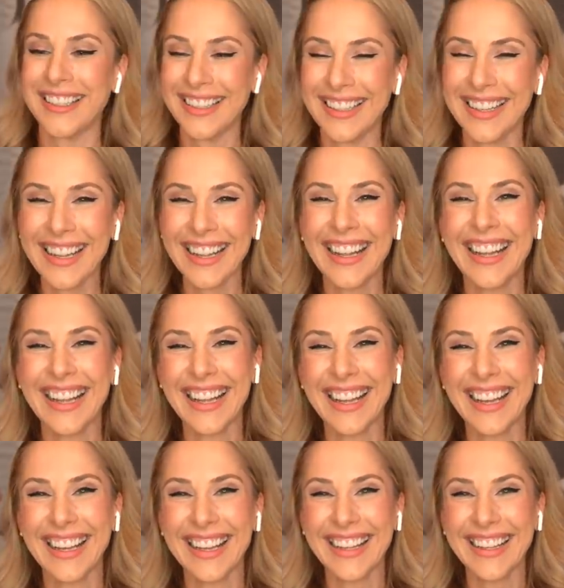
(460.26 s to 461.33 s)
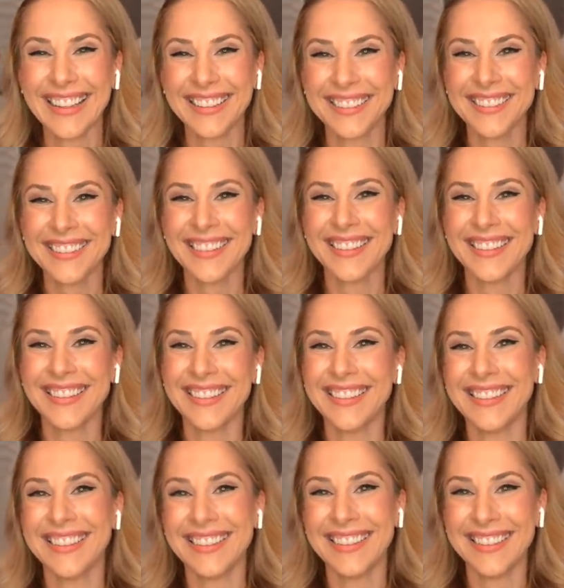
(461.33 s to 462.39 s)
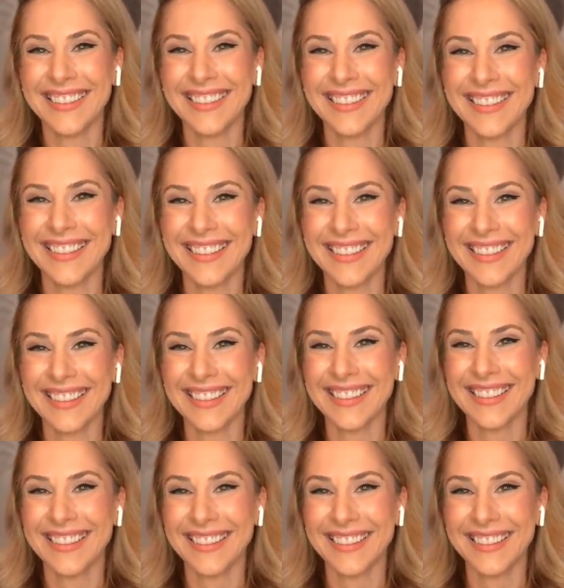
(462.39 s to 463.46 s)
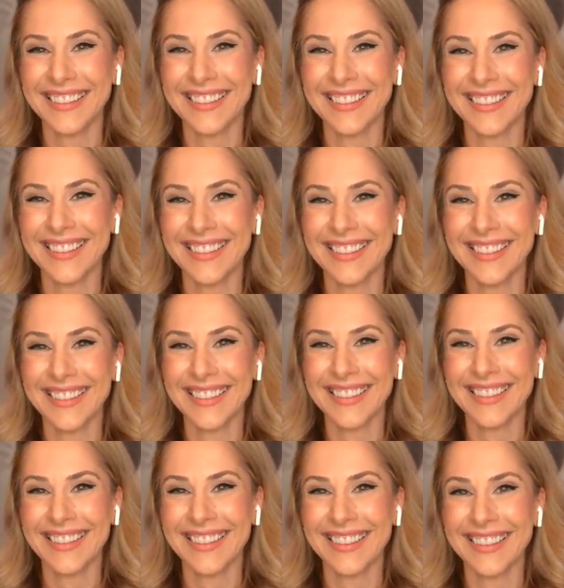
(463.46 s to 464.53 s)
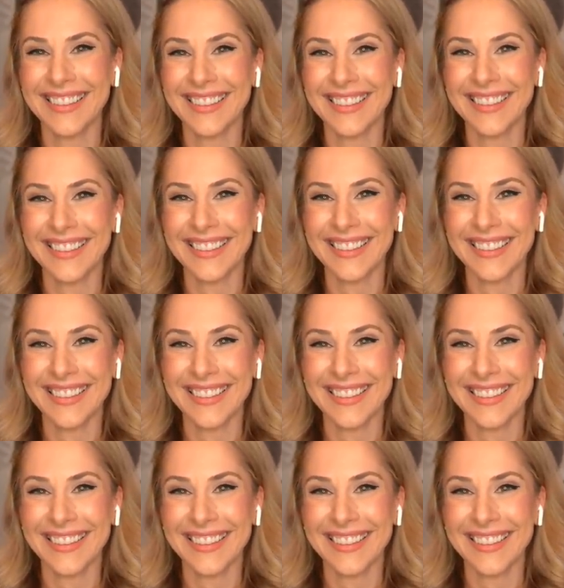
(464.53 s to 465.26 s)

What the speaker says: (silent)